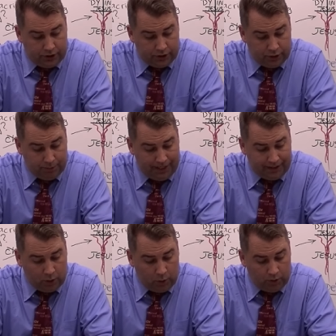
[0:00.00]
and shall
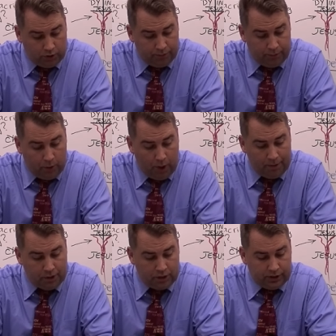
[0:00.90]
smite the corners of
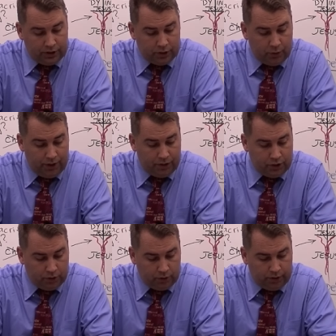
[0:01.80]
Moab, and shall destroy the
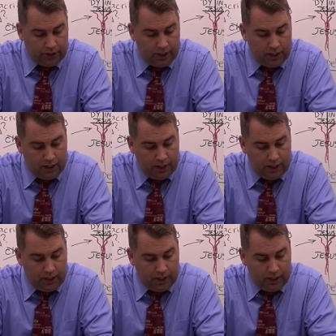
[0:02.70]
children